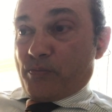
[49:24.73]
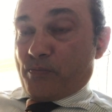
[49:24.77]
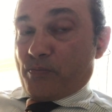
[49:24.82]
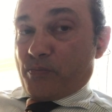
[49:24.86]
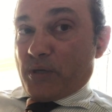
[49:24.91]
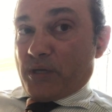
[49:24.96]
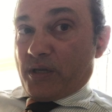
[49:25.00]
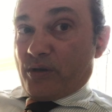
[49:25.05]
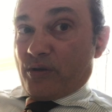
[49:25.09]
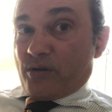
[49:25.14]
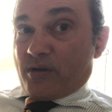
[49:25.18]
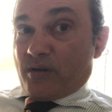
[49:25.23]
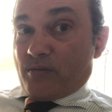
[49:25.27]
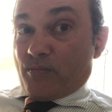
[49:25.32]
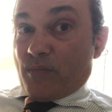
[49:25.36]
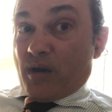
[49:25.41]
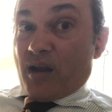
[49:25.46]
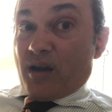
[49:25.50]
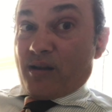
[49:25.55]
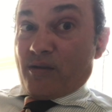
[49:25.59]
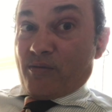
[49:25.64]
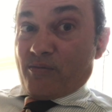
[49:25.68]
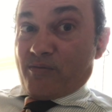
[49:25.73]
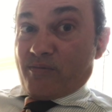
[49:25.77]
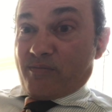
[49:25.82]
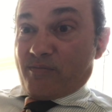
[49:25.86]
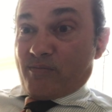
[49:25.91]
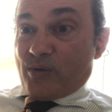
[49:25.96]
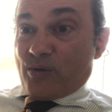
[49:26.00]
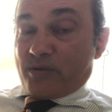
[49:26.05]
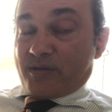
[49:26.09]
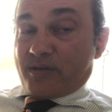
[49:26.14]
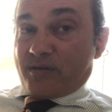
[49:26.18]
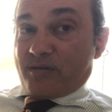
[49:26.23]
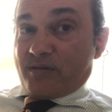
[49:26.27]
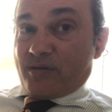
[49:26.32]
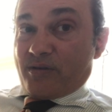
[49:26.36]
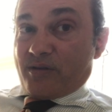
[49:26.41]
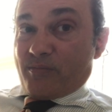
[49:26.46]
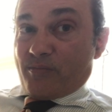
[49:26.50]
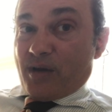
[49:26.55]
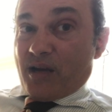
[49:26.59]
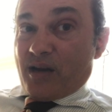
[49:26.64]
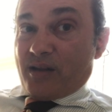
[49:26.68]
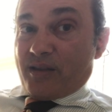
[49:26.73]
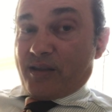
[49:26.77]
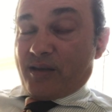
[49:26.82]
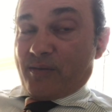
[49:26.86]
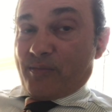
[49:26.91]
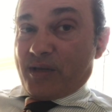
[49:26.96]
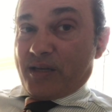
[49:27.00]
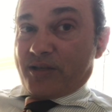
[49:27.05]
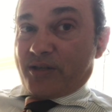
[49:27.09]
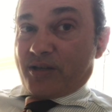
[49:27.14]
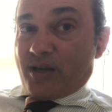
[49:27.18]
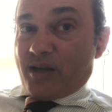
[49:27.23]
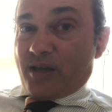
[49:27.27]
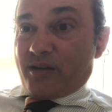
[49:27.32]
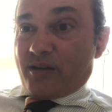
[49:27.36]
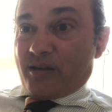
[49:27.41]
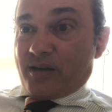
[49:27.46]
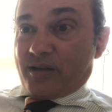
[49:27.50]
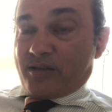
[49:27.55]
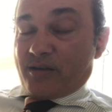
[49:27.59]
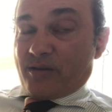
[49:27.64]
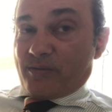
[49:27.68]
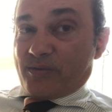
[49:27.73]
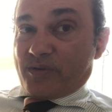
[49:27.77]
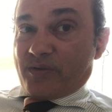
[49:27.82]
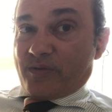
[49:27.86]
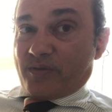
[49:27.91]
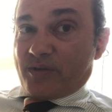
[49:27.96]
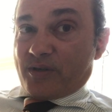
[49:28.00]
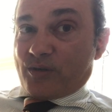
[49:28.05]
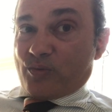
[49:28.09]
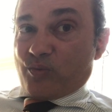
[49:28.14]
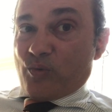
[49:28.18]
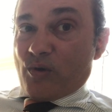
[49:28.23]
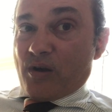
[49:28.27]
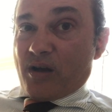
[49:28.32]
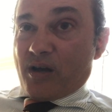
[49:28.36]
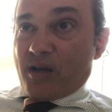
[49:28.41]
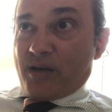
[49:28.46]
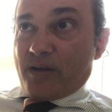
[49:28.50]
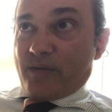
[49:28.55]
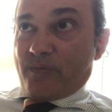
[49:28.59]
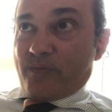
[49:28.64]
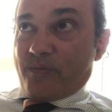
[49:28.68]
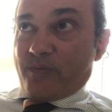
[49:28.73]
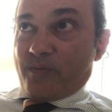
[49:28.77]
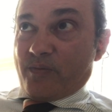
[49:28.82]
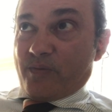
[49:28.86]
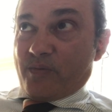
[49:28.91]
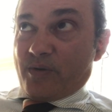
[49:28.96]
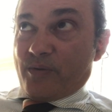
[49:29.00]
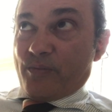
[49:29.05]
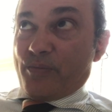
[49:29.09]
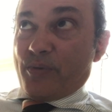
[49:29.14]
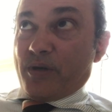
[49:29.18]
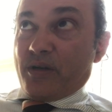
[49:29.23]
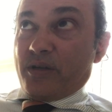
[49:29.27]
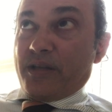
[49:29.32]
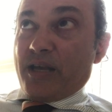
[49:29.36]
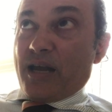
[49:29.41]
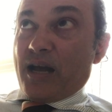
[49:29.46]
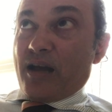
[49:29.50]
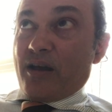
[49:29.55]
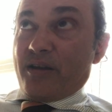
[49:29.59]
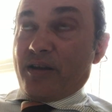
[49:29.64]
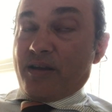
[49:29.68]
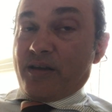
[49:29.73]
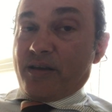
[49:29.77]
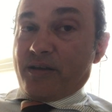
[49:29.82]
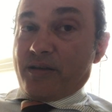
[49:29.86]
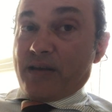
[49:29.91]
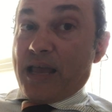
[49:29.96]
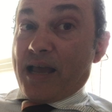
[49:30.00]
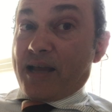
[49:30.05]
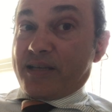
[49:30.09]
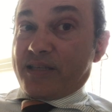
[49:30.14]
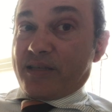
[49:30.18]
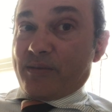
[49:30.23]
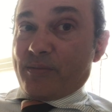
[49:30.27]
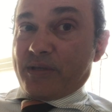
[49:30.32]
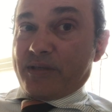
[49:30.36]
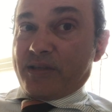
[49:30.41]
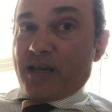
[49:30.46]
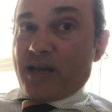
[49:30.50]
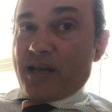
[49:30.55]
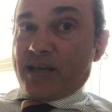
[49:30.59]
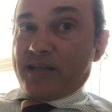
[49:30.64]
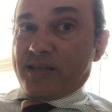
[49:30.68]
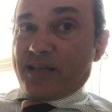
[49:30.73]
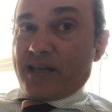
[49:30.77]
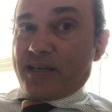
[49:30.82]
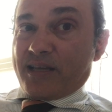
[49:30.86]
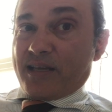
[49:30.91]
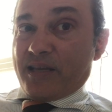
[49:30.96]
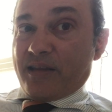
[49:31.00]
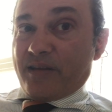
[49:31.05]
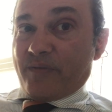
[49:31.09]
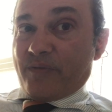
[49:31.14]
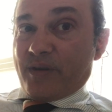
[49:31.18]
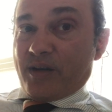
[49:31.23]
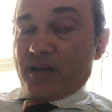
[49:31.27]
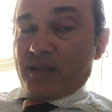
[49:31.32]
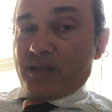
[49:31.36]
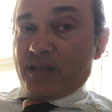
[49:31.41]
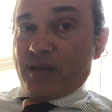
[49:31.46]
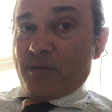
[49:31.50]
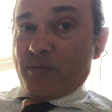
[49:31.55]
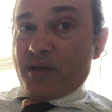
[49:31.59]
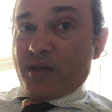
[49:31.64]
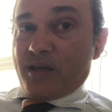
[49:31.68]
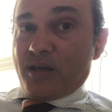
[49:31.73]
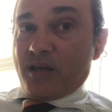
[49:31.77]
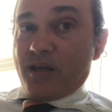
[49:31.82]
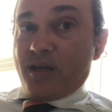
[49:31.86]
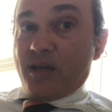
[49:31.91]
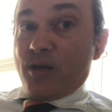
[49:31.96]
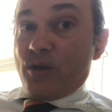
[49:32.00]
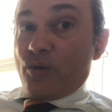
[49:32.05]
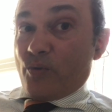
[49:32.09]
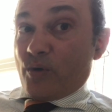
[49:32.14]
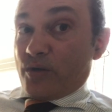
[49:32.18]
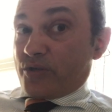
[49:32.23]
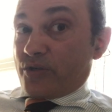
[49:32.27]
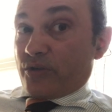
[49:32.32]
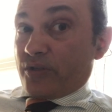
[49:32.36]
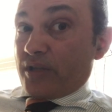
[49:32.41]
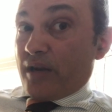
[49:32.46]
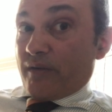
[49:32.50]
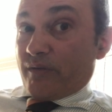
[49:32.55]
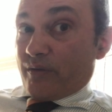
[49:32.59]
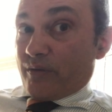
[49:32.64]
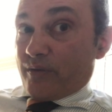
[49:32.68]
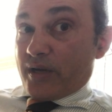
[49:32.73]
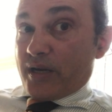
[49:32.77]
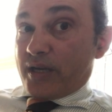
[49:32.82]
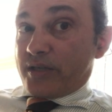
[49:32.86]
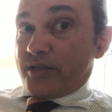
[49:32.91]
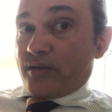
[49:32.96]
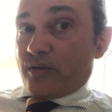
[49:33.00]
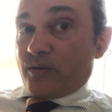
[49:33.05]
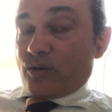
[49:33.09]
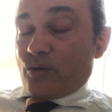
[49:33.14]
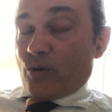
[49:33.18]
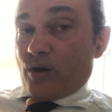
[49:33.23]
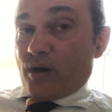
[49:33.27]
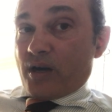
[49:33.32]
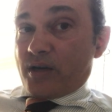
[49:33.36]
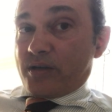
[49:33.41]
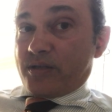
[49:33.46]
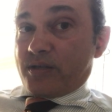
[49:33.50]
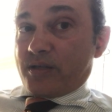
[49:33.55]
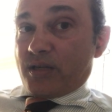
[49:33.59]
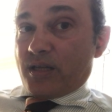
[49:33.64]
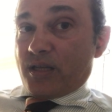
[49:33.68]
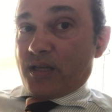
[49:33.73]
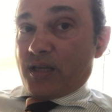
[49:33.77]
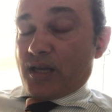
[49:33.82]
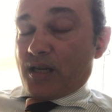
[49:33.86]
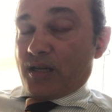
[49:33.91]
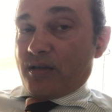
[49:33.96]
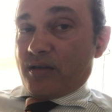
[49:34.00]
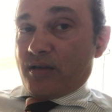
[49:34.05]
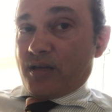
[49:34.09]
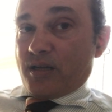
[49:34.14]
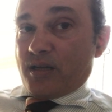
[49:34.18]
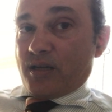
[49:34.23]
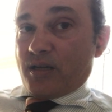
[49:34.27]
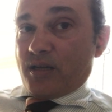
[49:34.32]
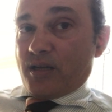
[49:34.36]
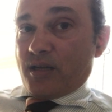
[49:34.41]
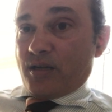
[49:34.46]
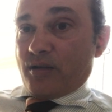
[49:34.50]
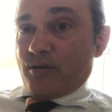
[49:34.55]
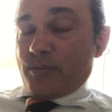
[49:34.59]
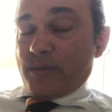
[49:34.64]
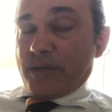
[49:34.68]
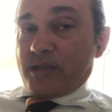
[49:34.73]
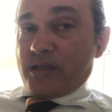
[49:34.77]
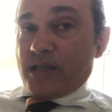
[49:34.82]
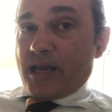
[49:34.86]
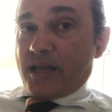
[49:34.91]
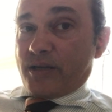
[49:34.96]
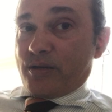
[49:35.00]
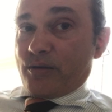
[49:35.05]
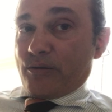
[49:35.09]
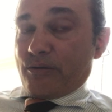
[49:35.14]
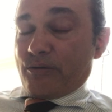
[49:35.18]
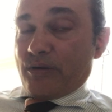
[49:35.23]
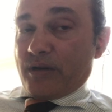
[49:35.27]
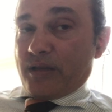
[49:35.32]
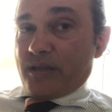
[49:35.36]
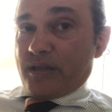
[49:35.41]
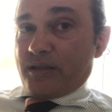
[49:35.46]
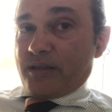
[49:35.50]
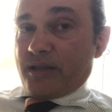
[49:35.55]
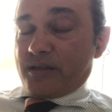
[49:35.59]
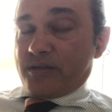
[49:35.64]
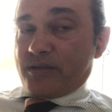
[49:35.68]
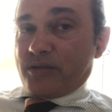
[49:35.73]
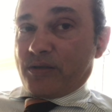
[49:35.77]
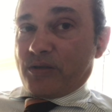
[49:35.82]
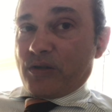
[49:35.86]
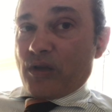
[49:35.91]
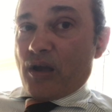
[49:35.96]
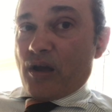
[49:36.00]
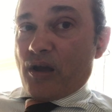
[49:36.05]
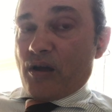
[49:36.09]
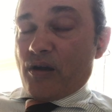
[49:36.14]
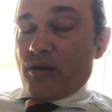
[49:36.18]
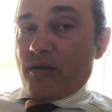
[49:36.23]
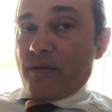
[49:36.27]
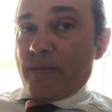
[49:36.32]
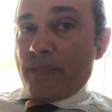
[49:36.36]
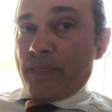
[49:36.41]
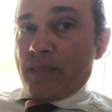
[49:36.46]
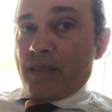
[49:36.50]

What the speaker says: but you can model them each other in terms of just one if you build out and axiomatize like an infinite limit, which you'll never reach, of course, and you'll be glad to agree that that's so.